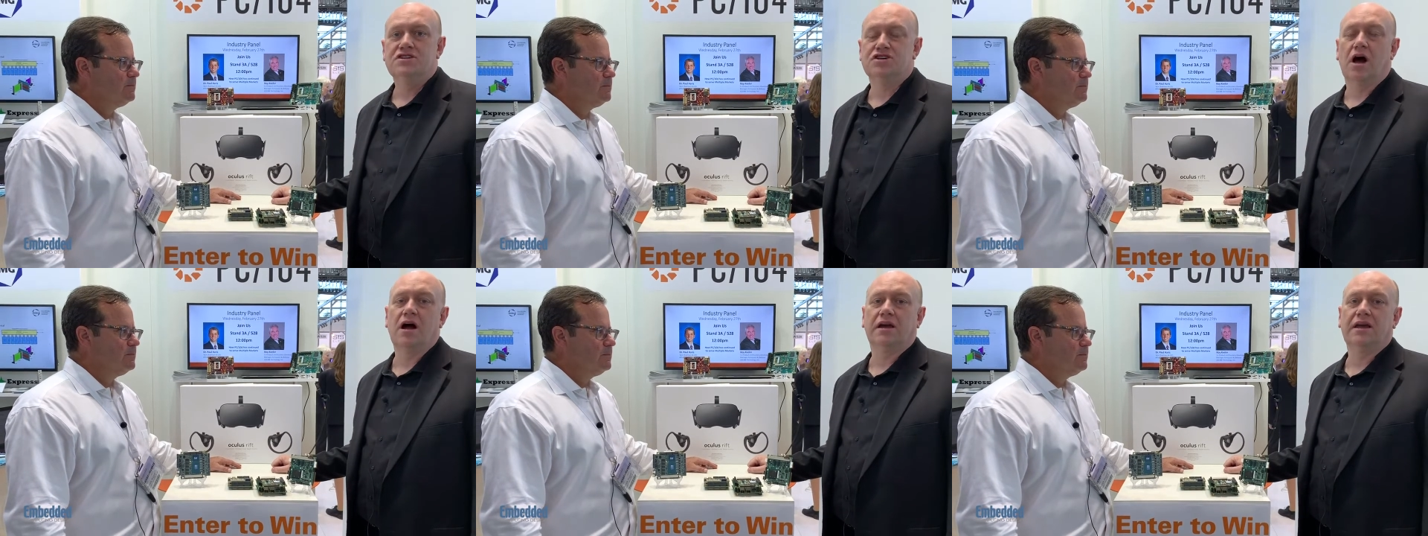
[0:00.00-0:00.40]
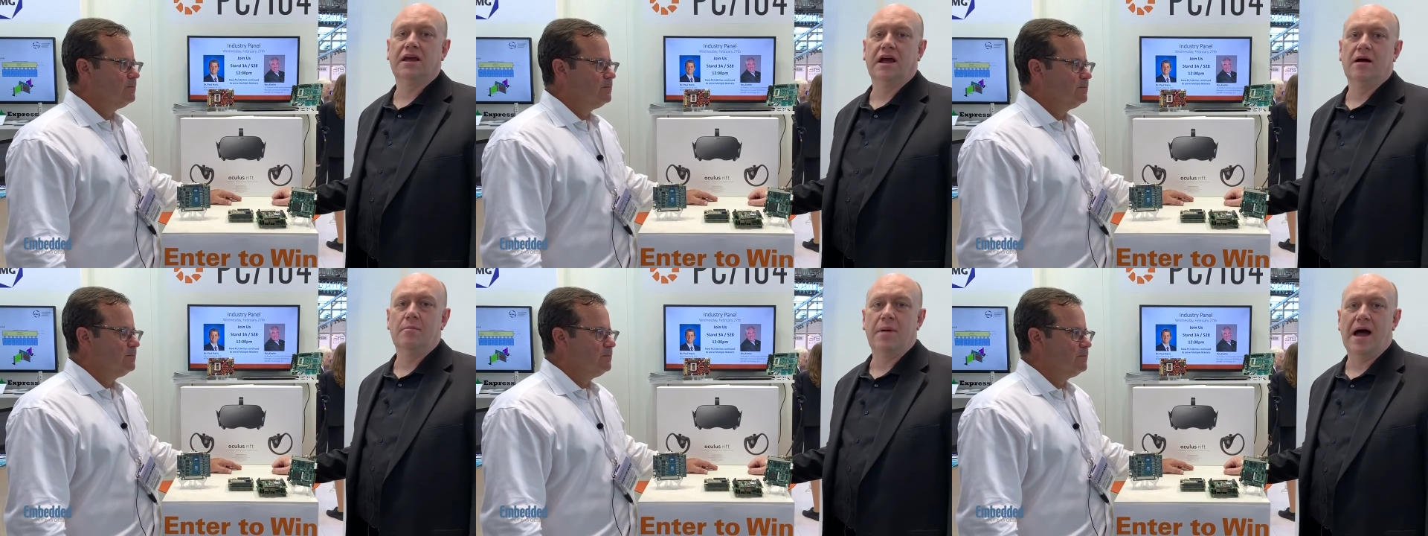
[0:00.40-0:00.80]

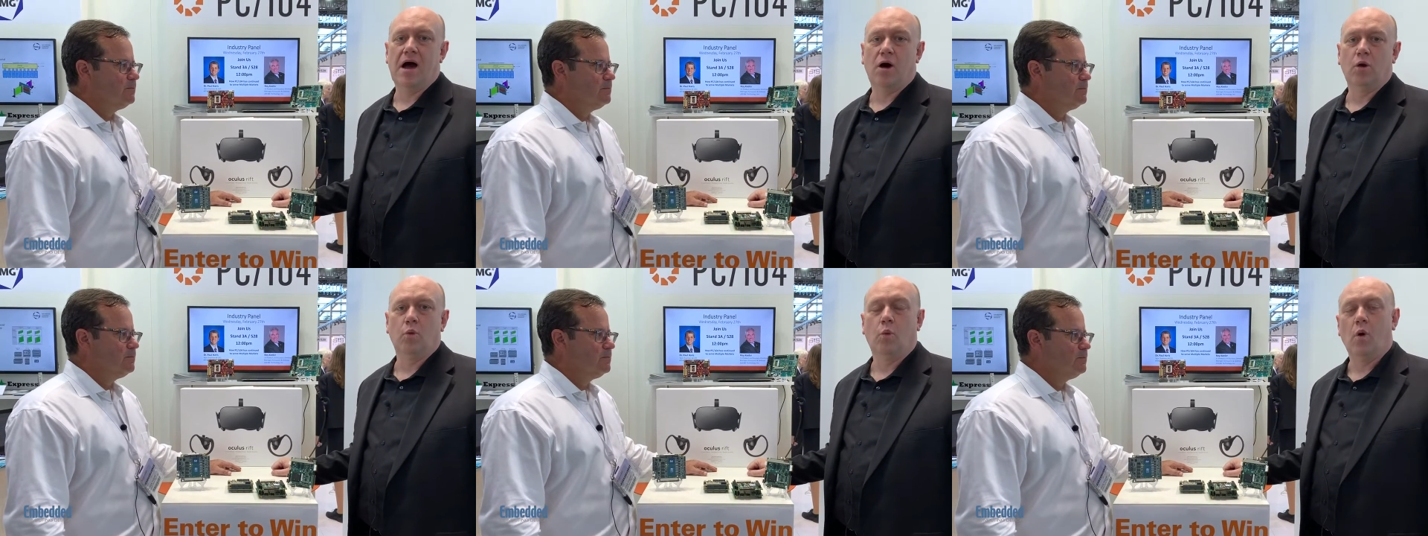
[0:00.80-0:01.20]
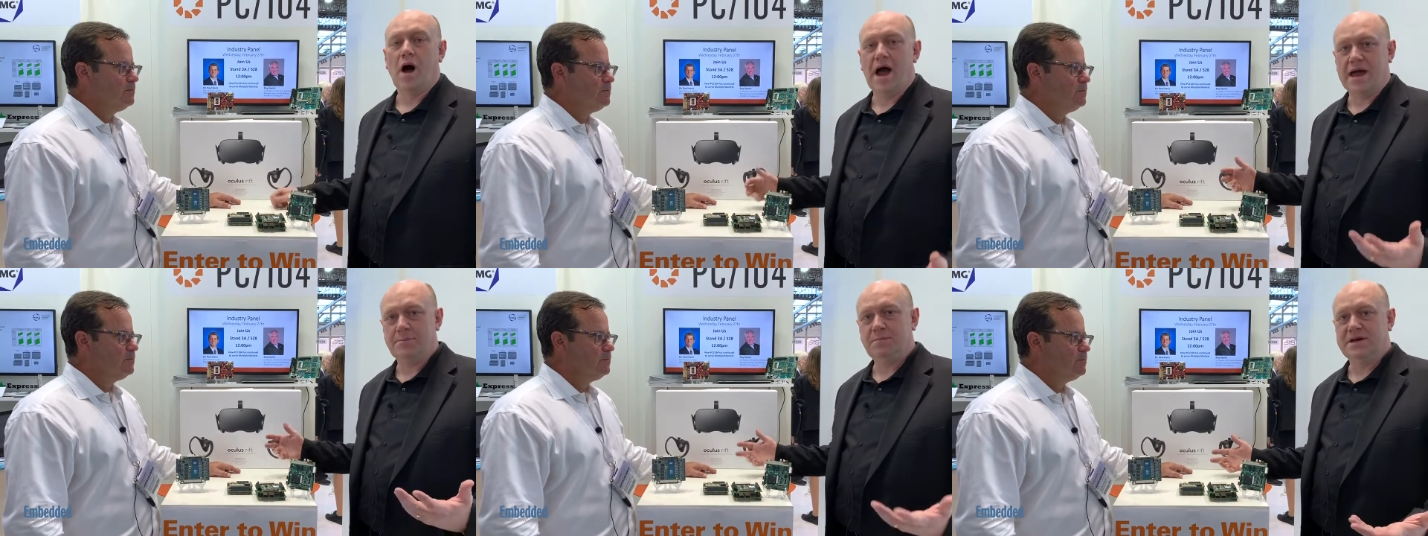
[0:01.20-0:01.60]
Speaker 1: talking about
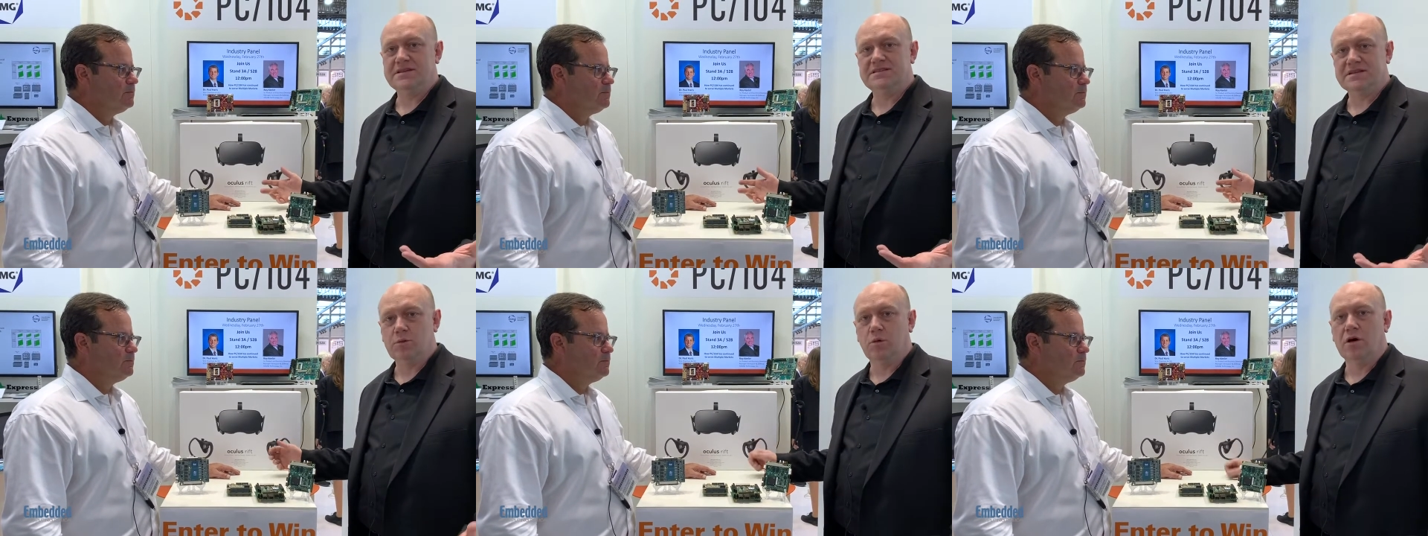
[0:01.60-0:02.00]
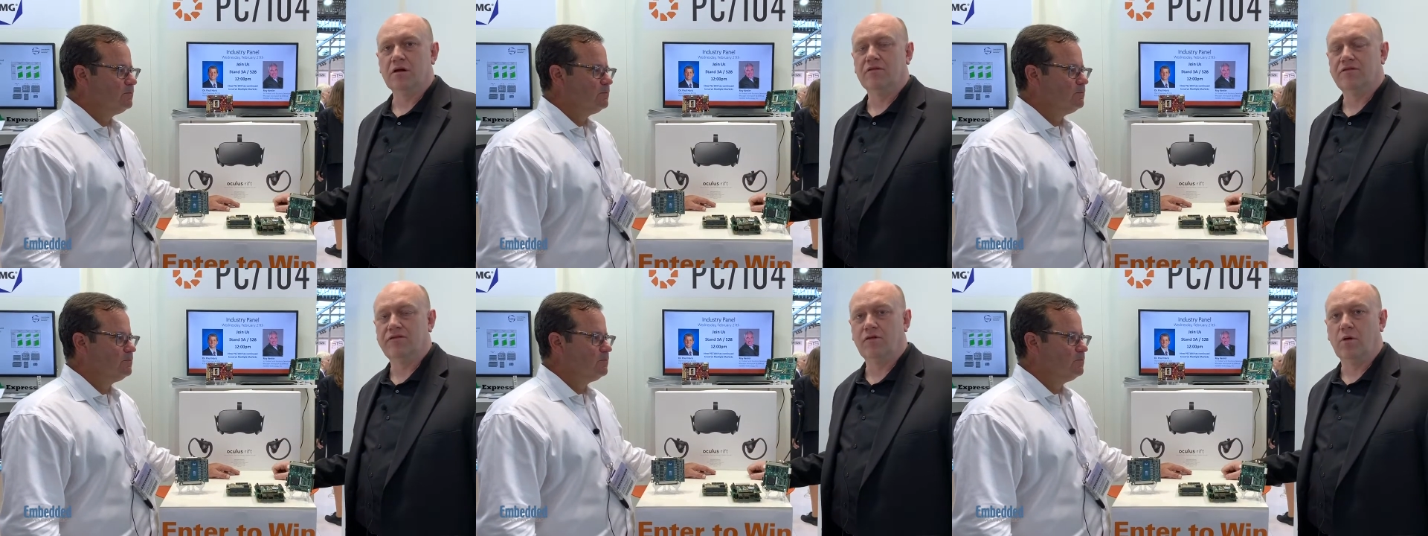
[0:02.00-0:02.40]
why
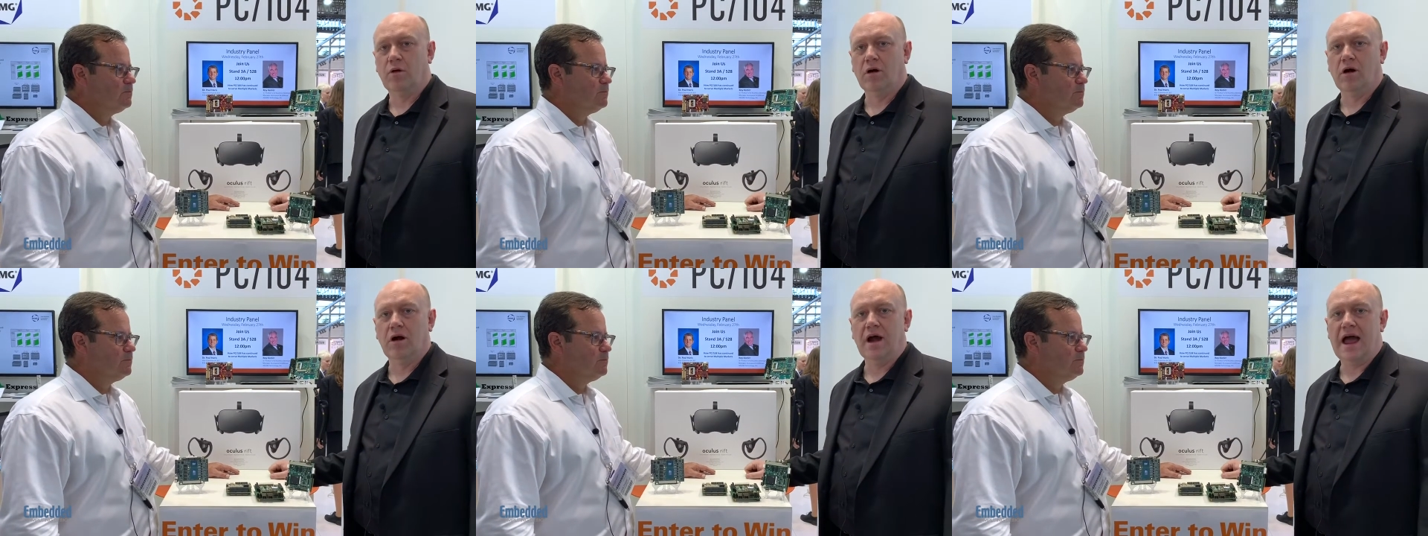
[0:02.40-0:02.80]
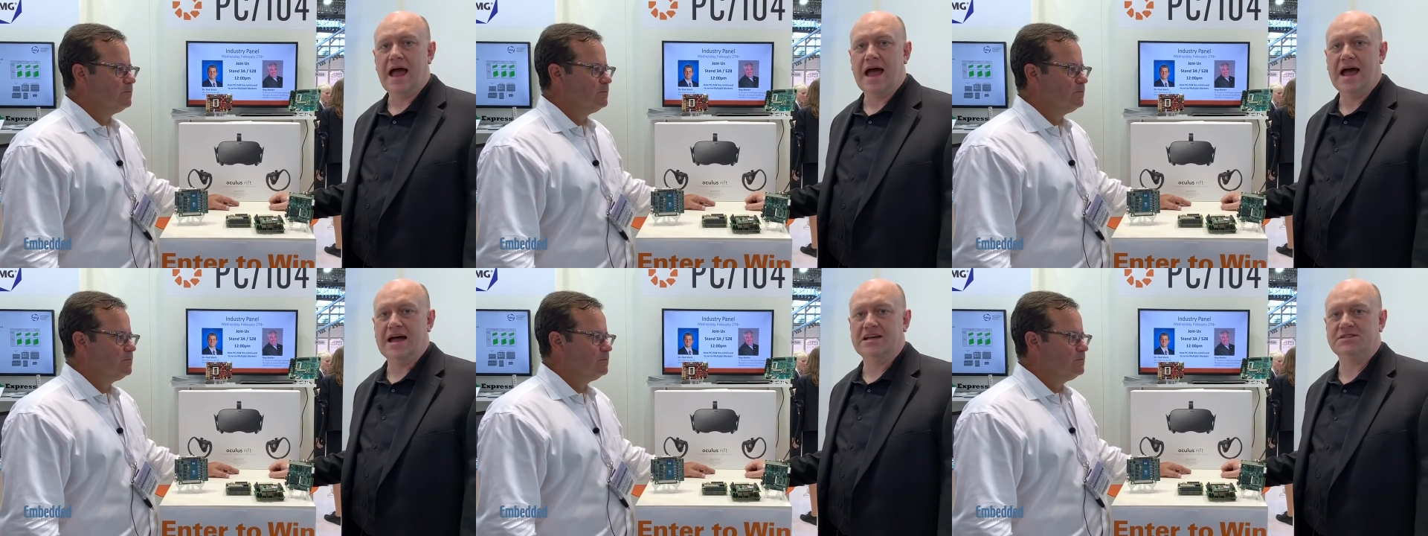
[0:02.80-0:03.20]
PC/104
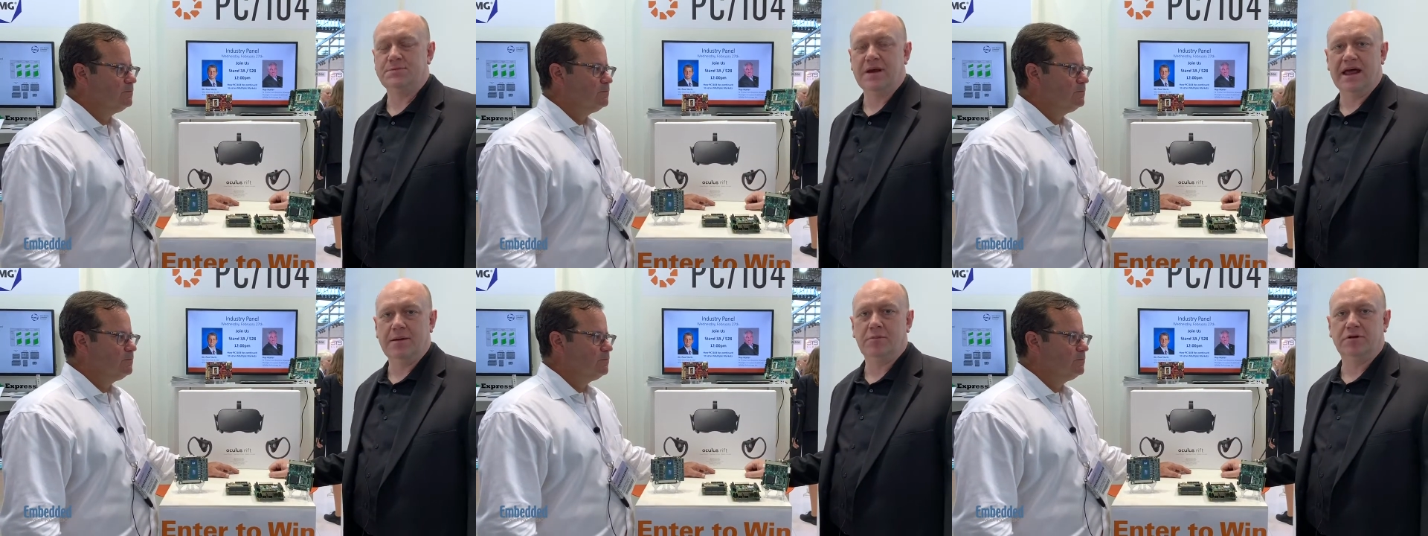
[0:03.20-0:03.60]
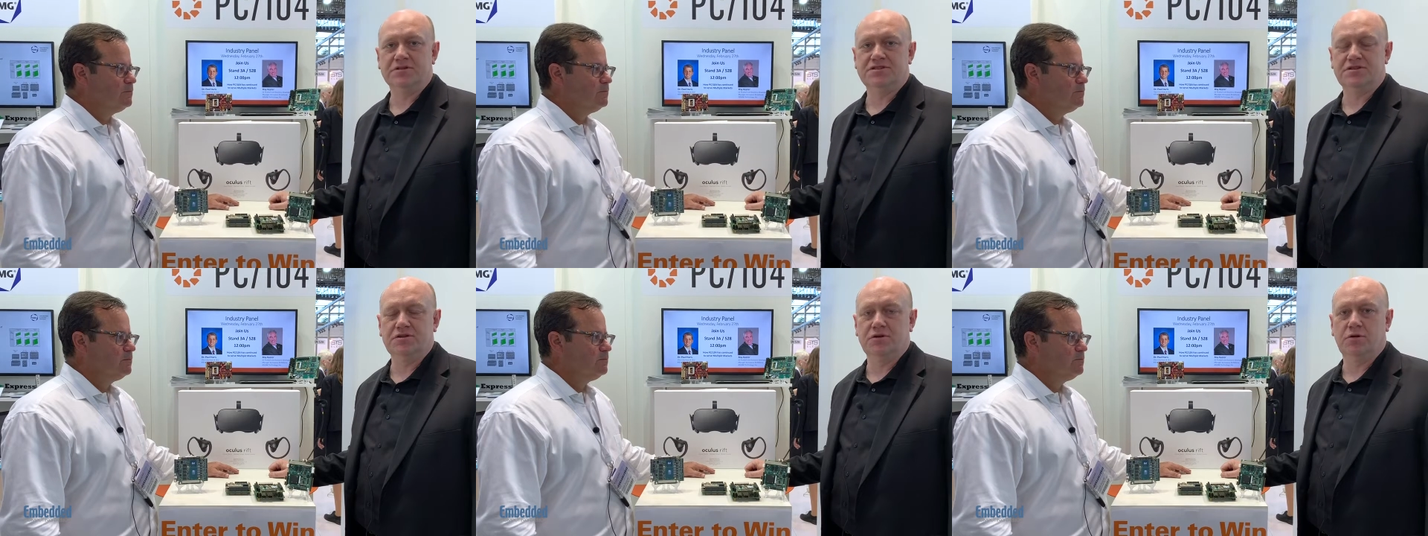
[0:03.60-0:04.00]
has been able
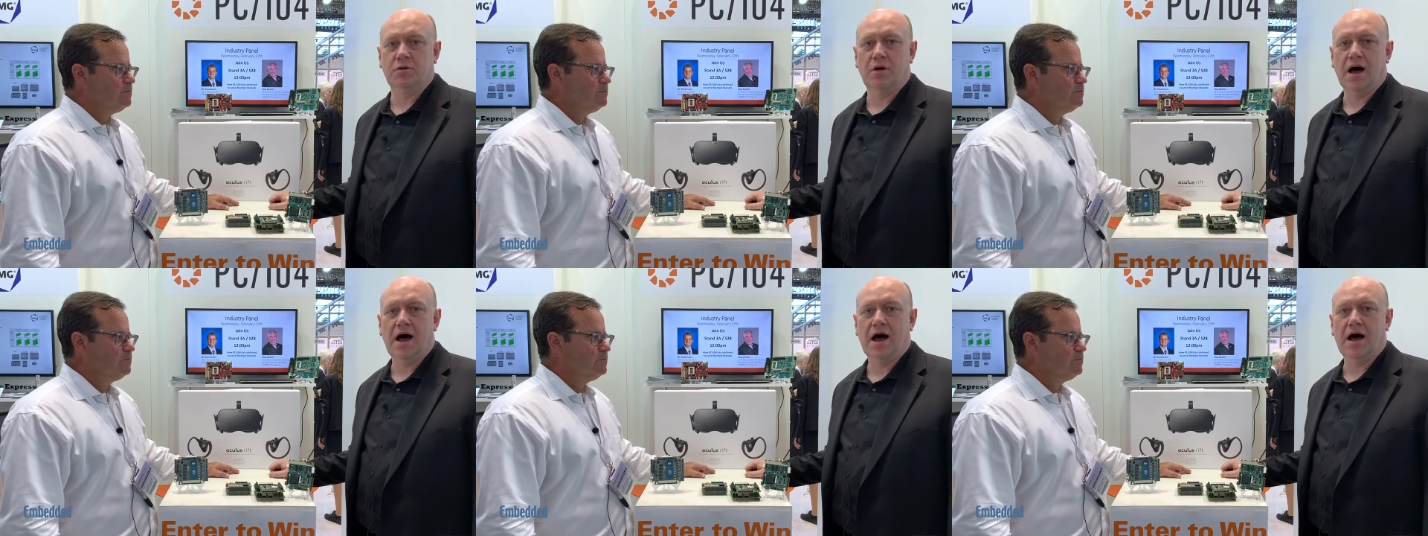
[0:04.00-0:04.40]
to